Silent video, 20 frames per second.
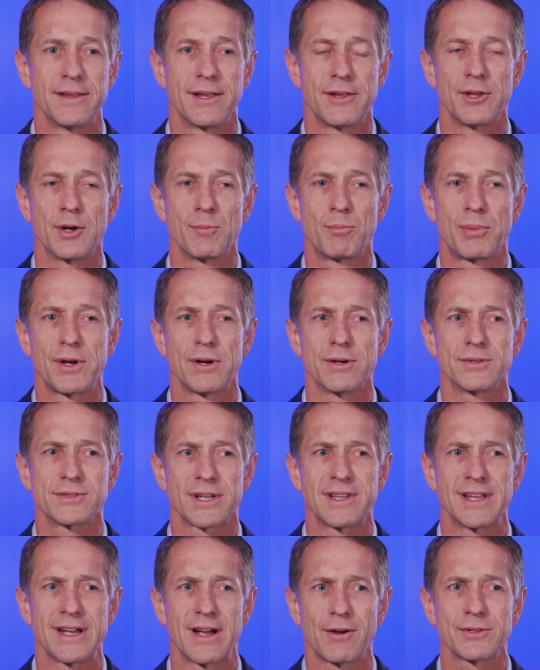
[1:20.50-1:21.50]
their
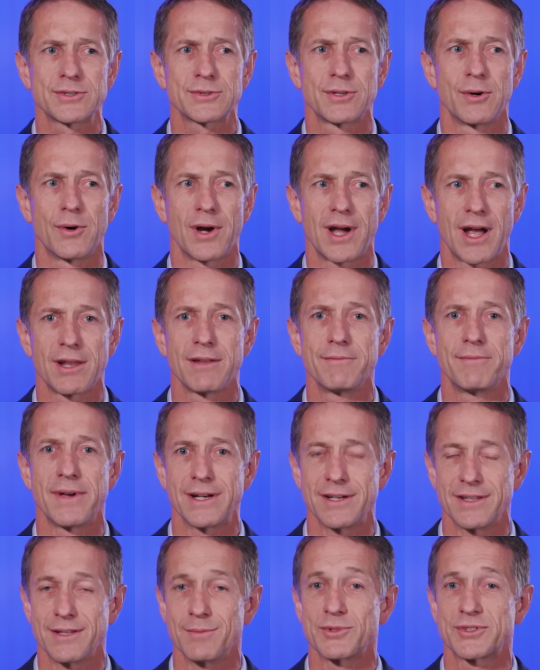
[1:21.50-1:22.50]
peers, and they also
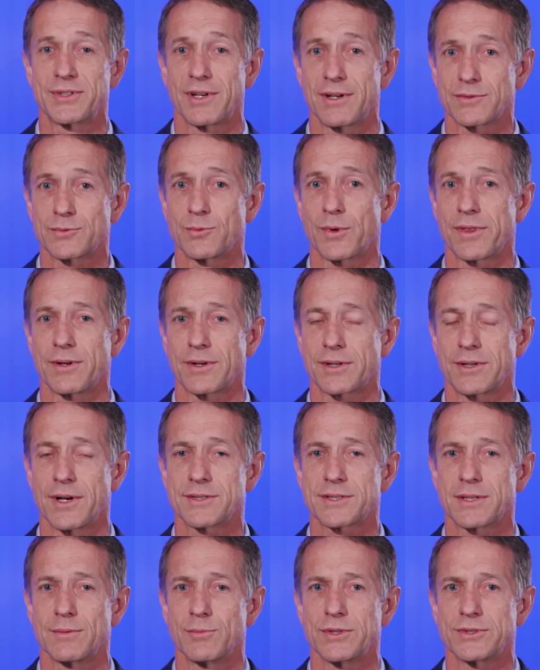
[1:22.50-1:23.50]
elevated themselves with their
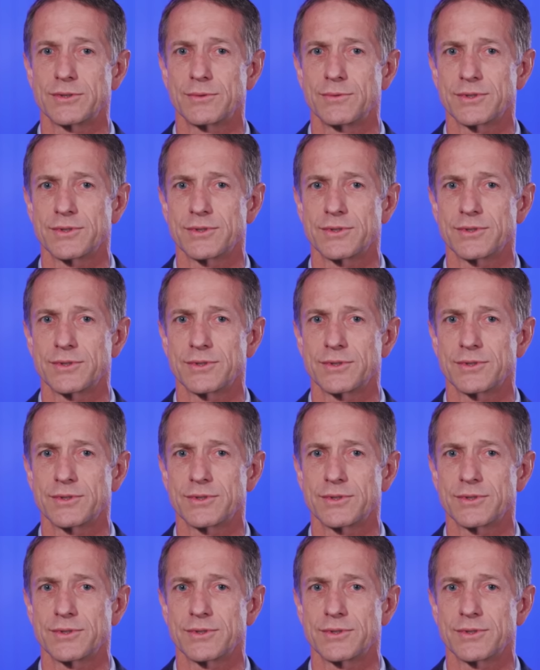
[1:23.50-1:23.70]
customers.